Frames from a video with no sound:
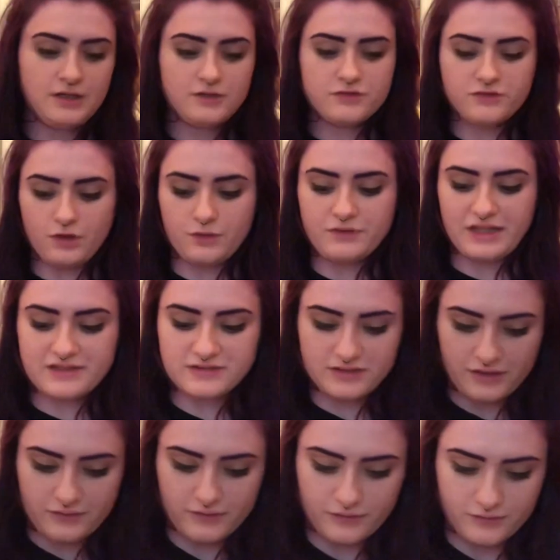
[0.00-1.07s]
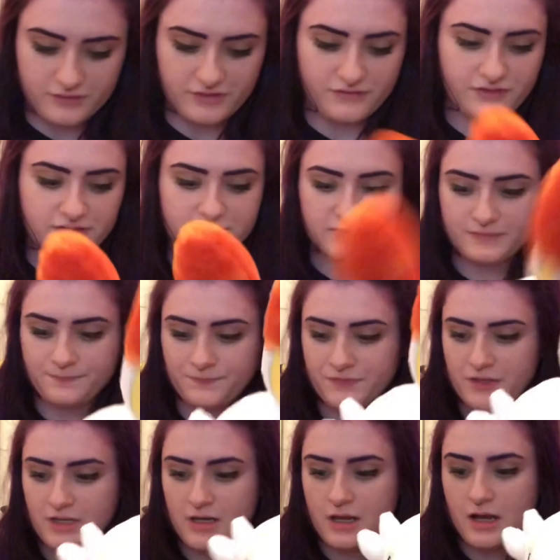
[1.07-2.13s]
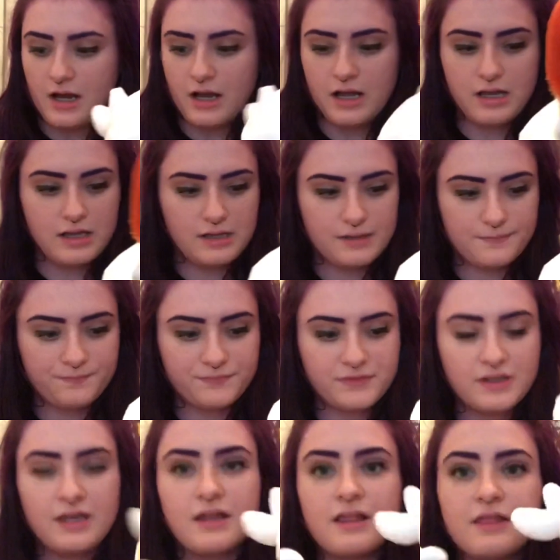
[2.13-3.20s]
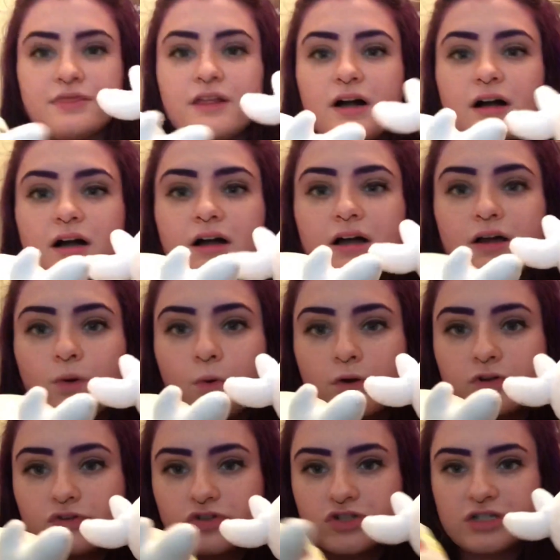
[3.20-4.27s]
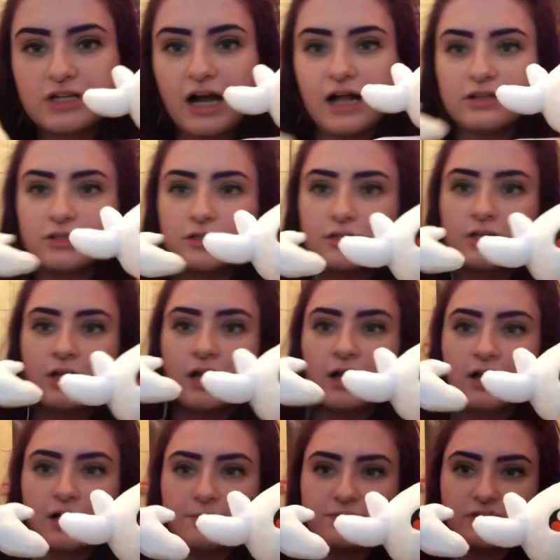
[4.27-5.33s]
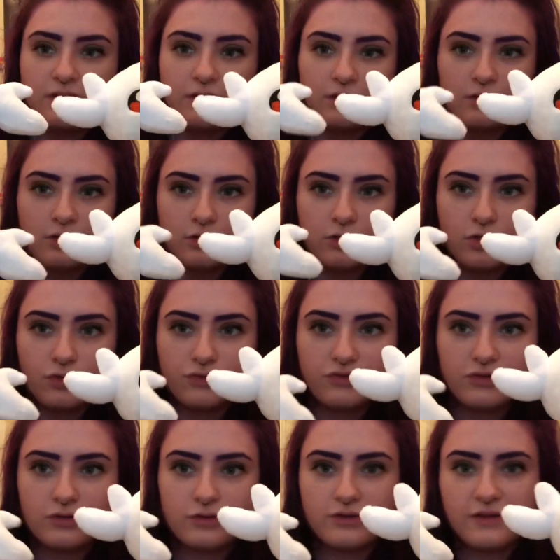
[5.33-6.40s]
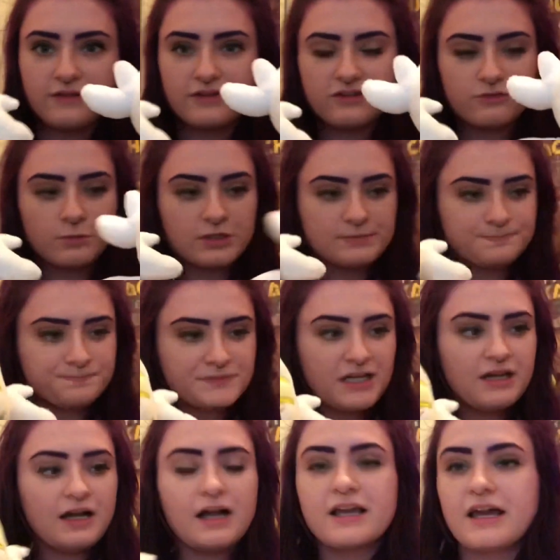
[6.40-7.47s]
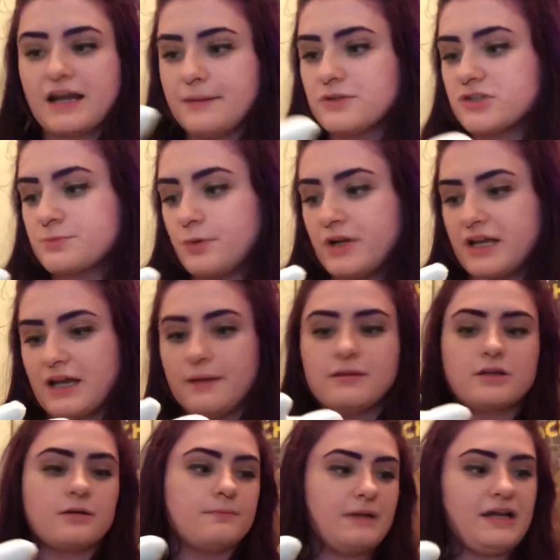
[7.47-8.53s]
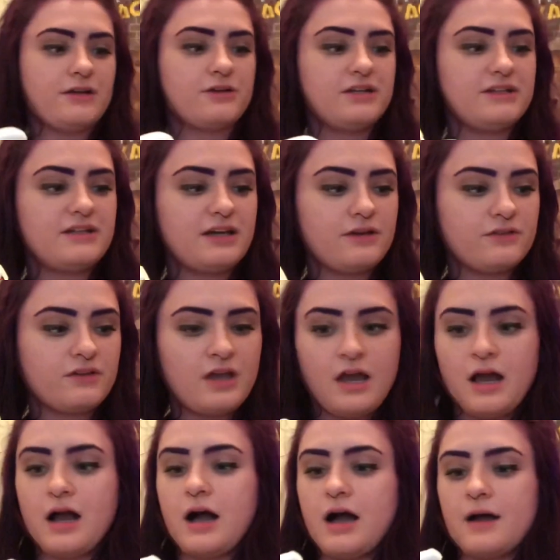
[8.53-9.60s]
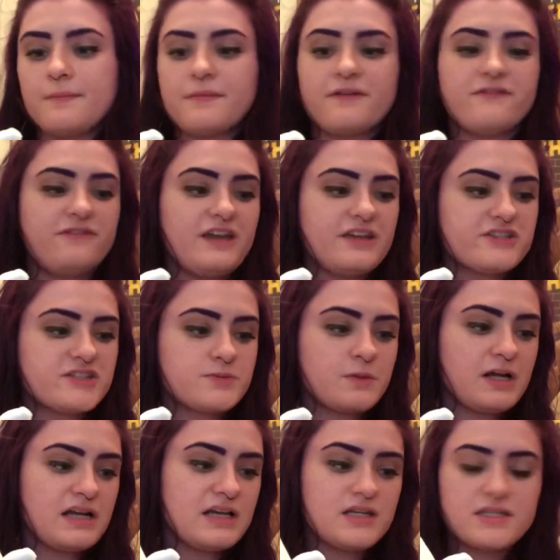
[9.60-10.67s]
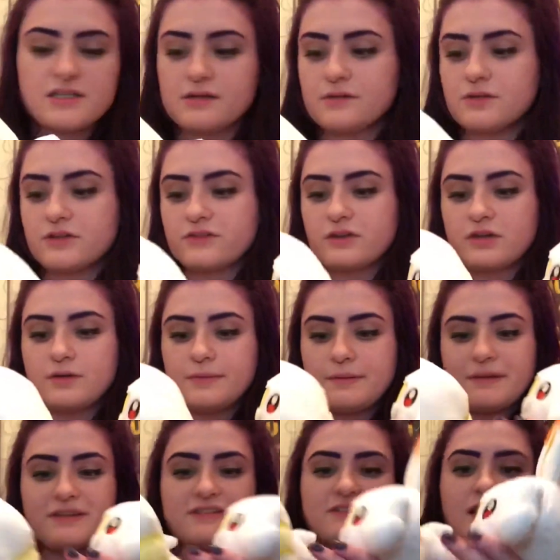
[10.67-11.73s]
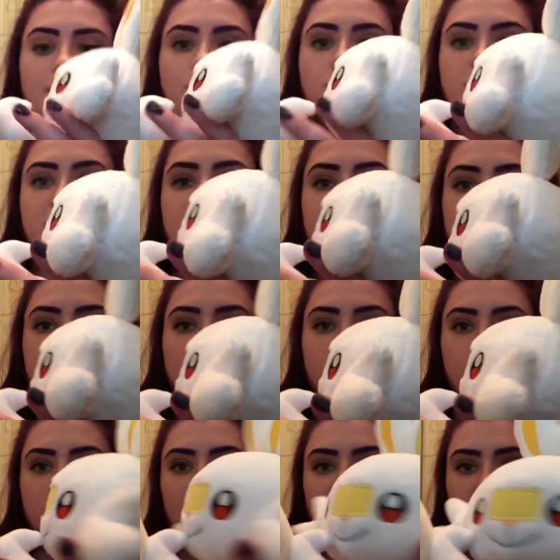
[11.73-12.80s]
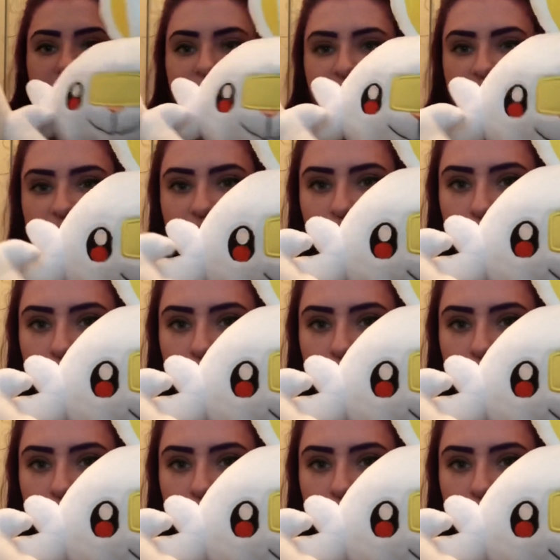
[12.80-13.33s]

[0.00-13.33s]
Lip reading: So that's another little difference. The orange collar comes a little closer than this one. Again, I'm just pointing out little minor details. Face-wise, it looks a little bit about the same, only this is red and this is